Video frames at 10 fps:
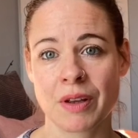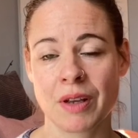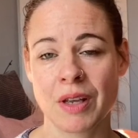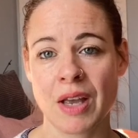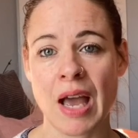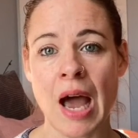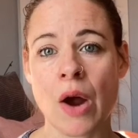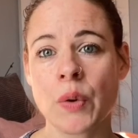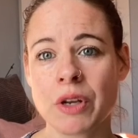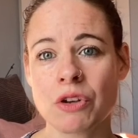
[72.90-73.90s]
How are
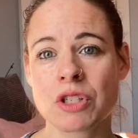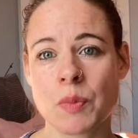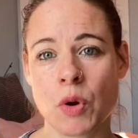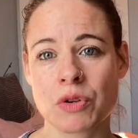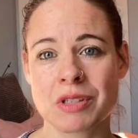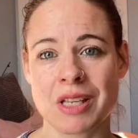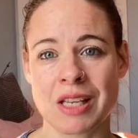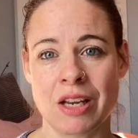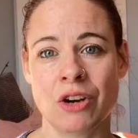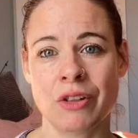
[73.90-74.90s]
you supposed to
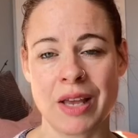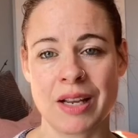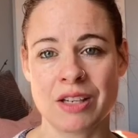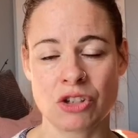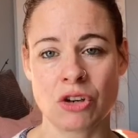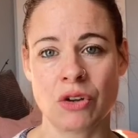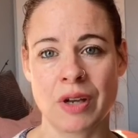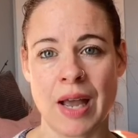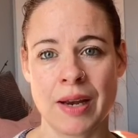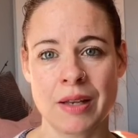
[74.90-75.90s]
hear that internal
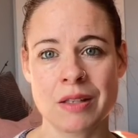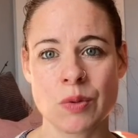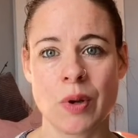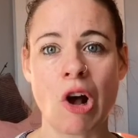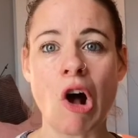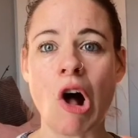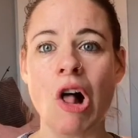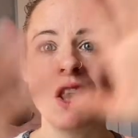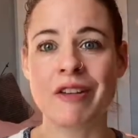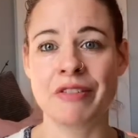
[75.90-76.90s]
guidance when all
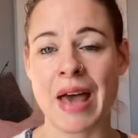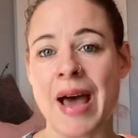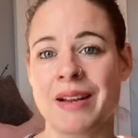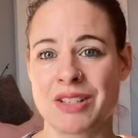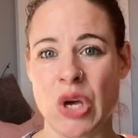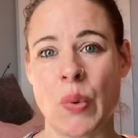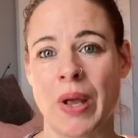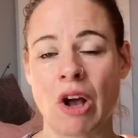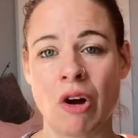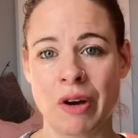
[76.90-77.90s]
of that is going
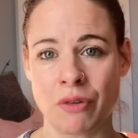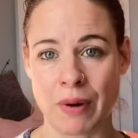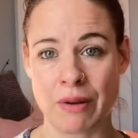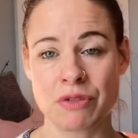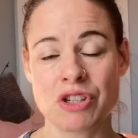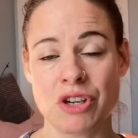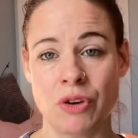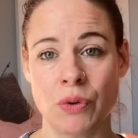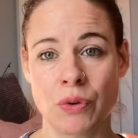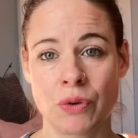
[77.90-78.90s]
on around you?
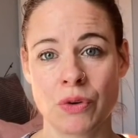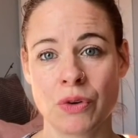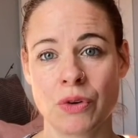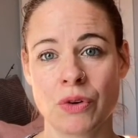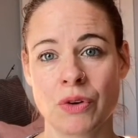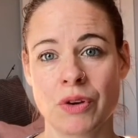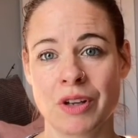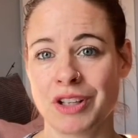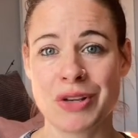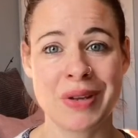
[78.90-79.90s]

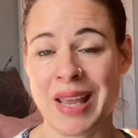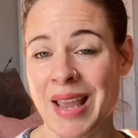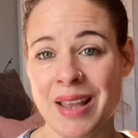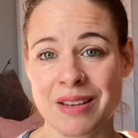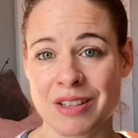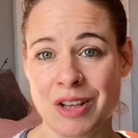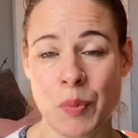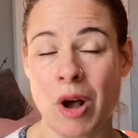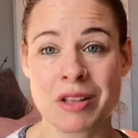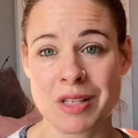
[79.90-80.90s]
You can't. You
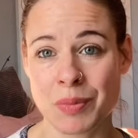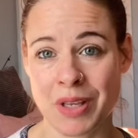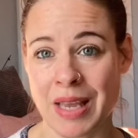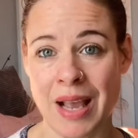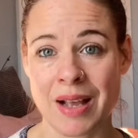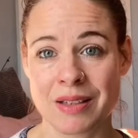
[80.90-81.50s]
possibly can't.